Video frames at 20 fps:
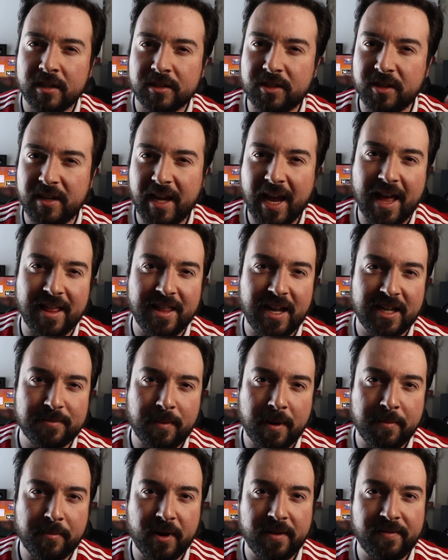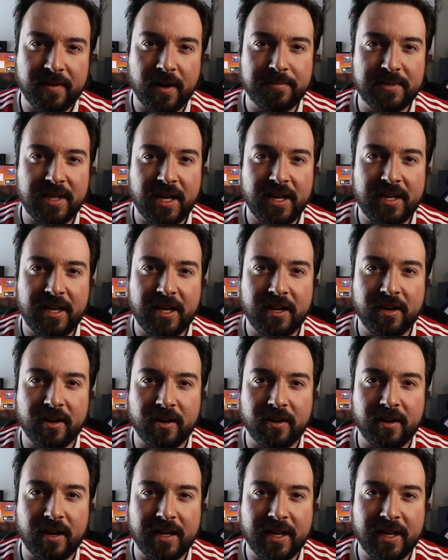So yeah, that's my brief update here.